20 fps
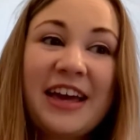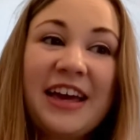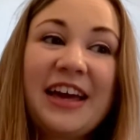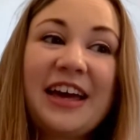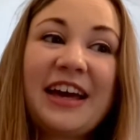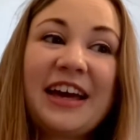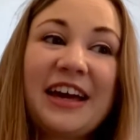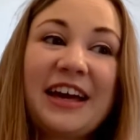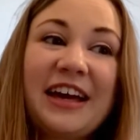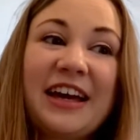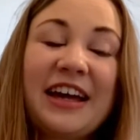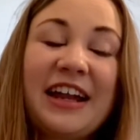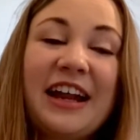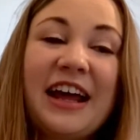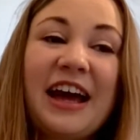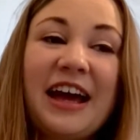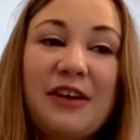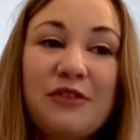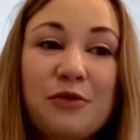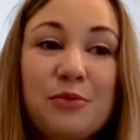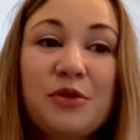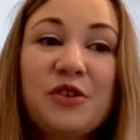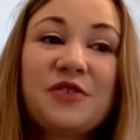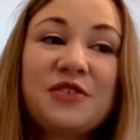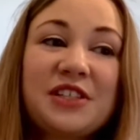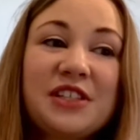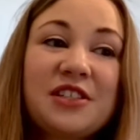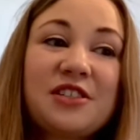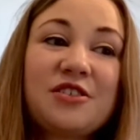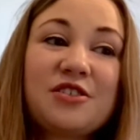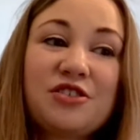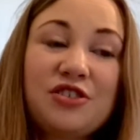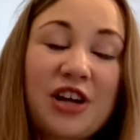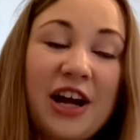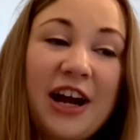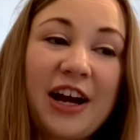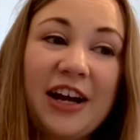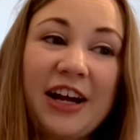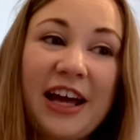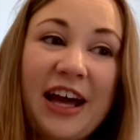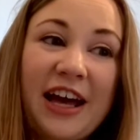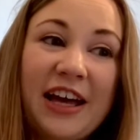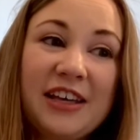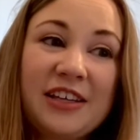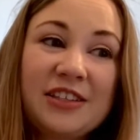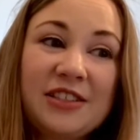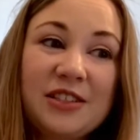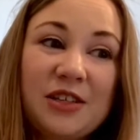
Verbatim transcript: and I haven't moved it to the dryer yet,